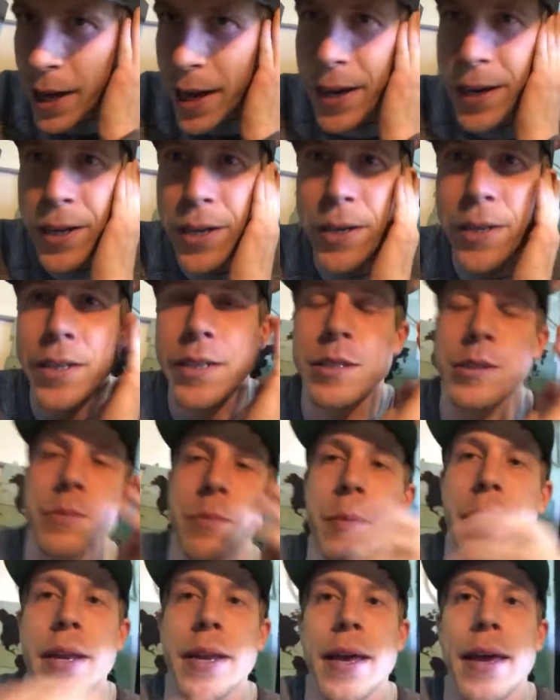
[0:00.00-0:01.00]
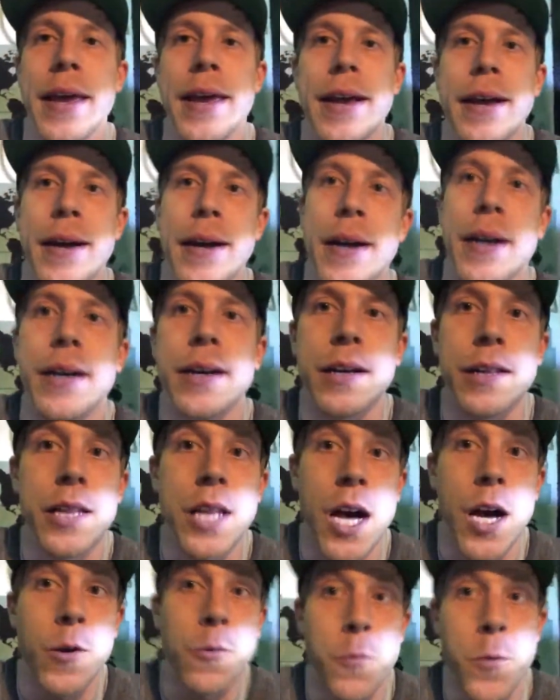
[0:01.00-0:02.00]
haggard. It's been a, uh, a
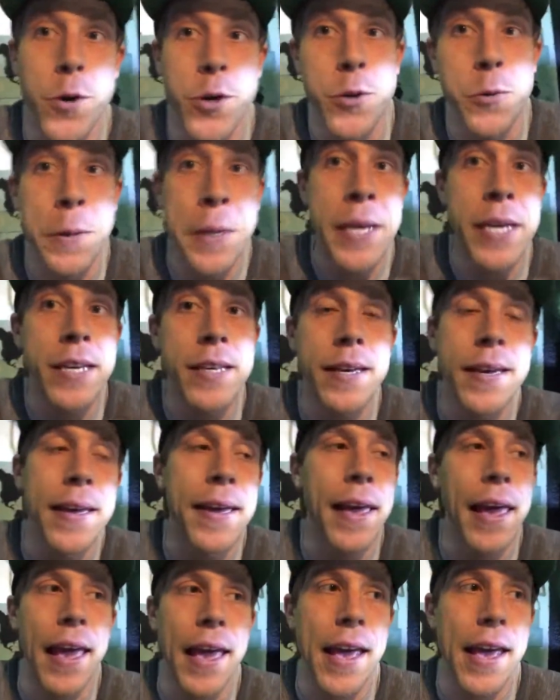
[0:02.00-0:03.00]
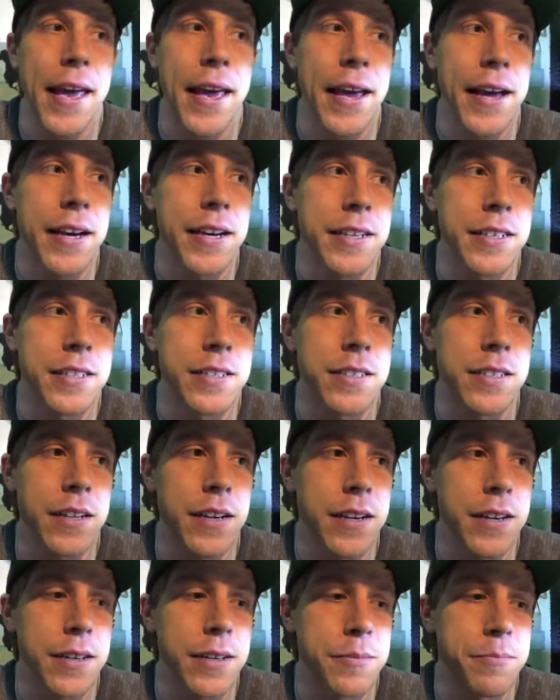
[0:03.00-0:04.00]
long work week and
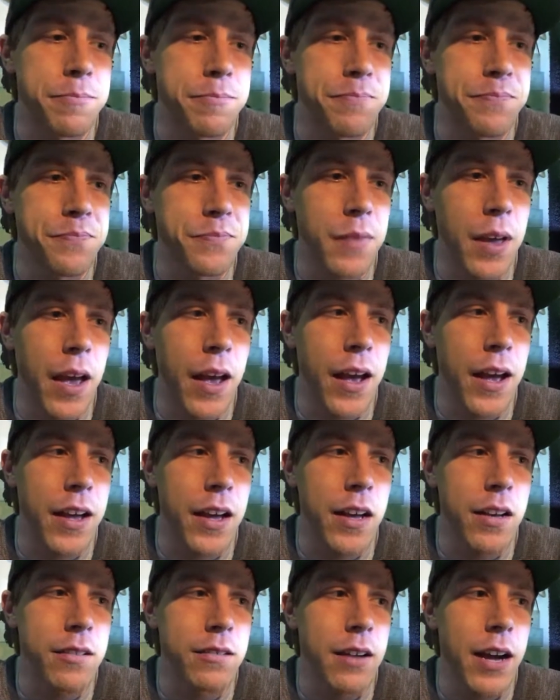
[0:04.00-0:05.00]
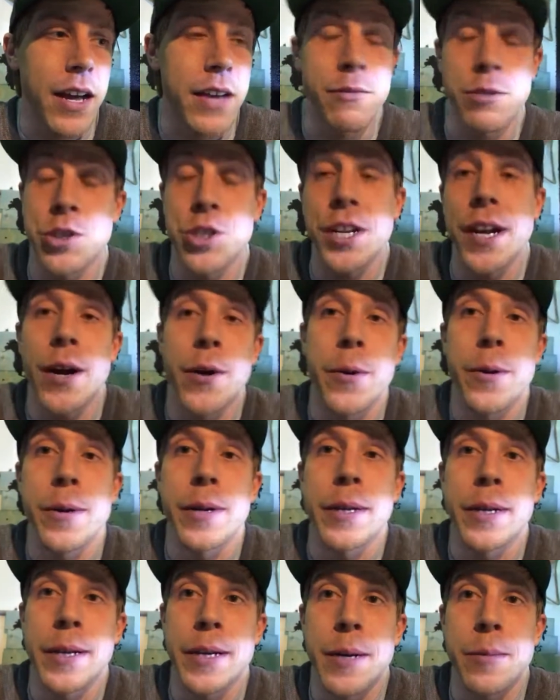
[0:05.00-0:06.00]
um, I haven't
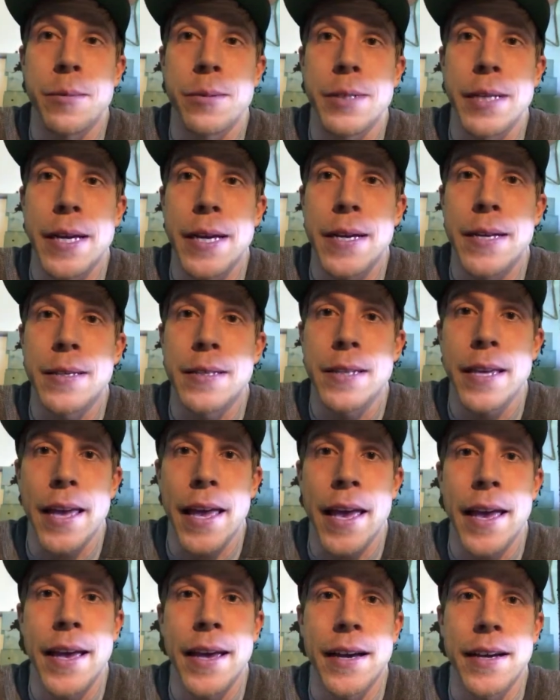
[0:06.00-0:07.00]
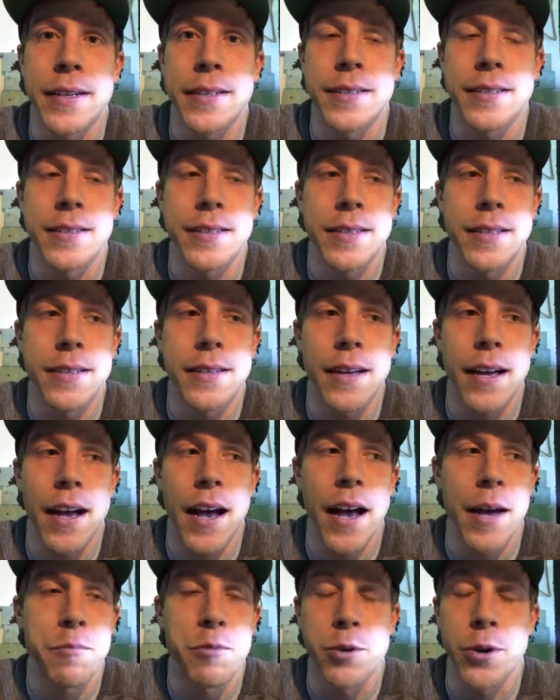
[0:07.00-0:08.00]
showered in a couple days and
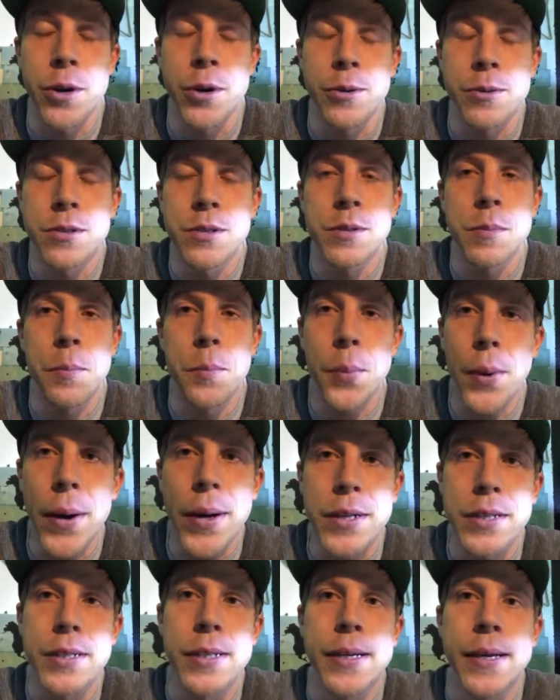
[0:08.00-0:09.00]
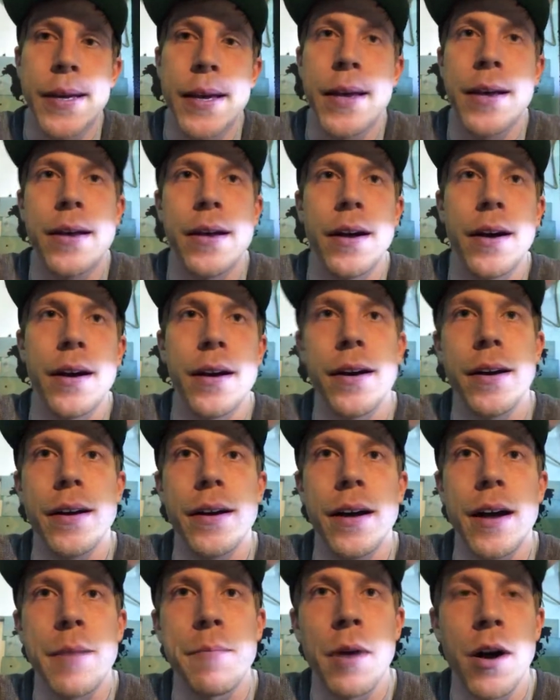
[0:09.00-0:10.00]
I'm gross. But uh,
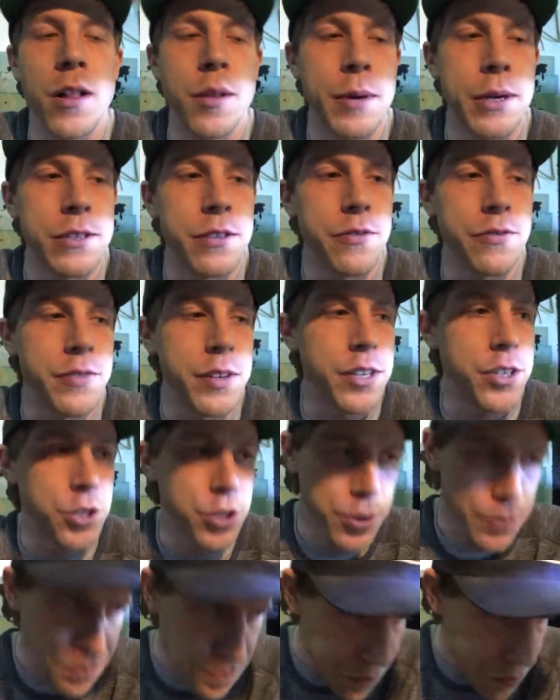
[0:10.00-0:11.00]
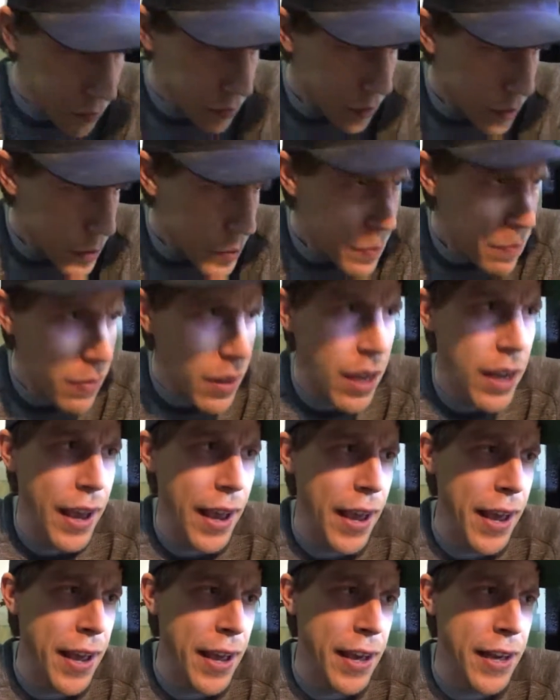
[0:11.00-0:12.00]
I'm all about the fish
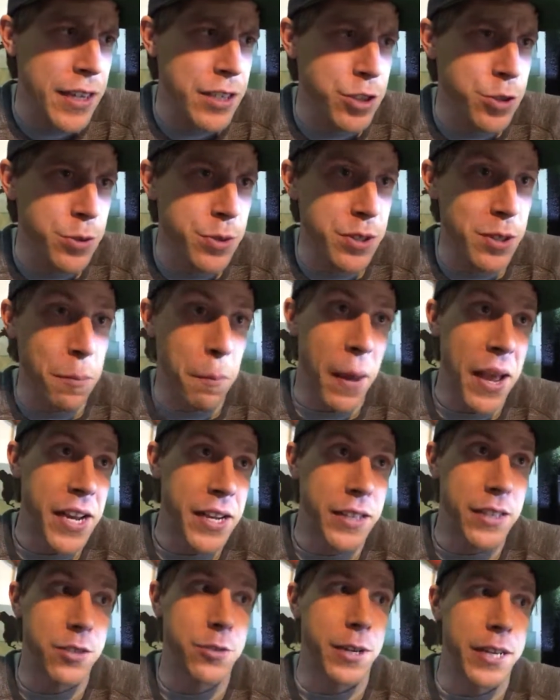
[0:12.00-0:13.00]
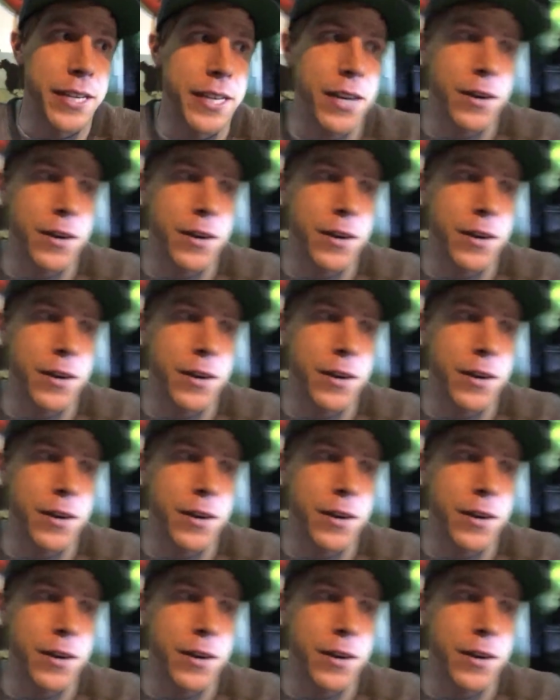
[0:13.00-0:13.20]
and doing some maintenance right